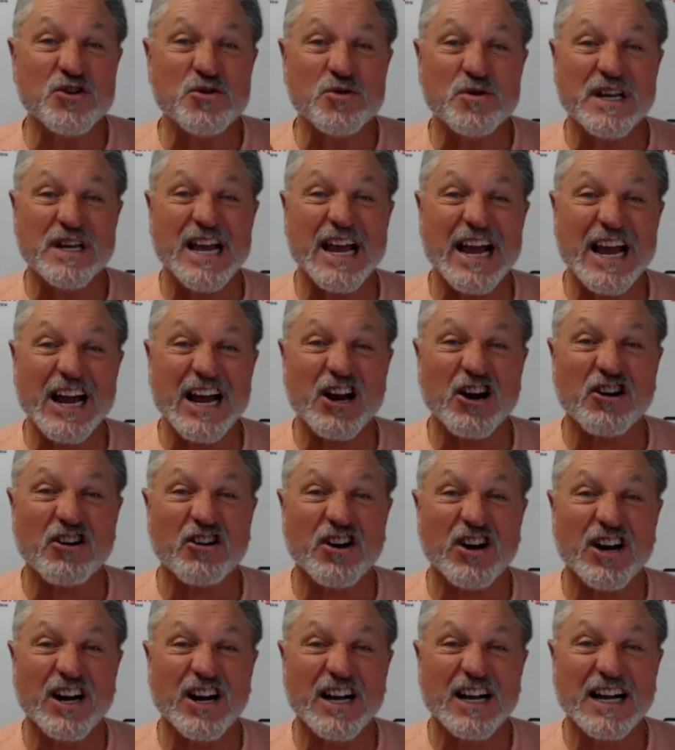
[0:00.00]
You
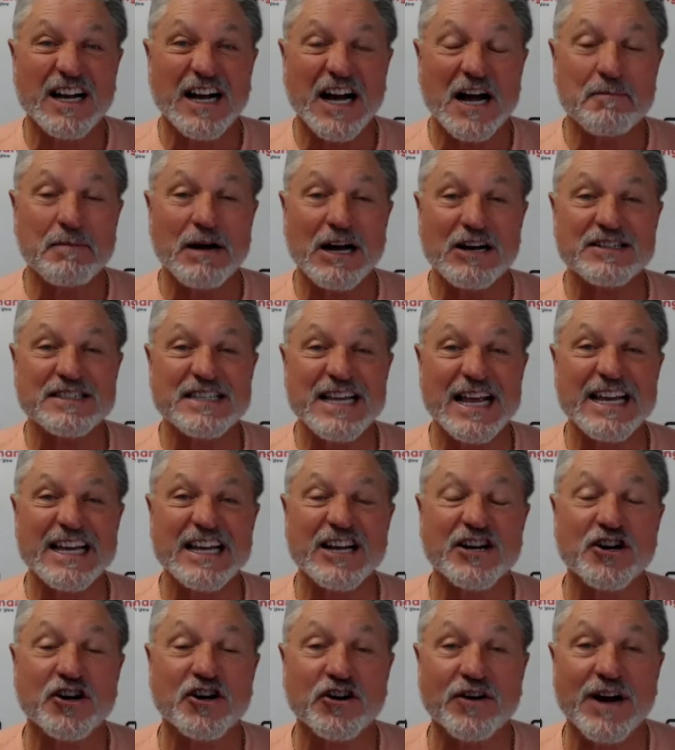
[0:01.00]
care about
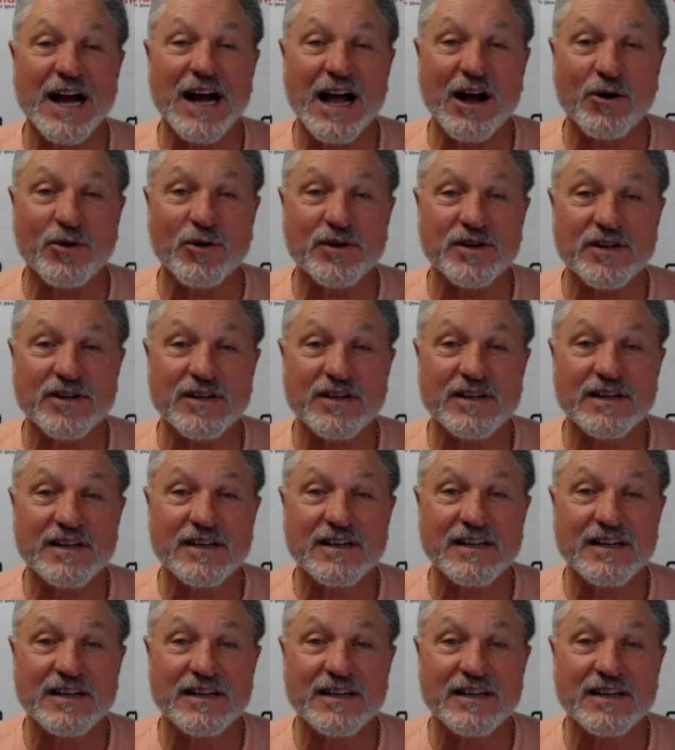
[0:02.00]
taking her out.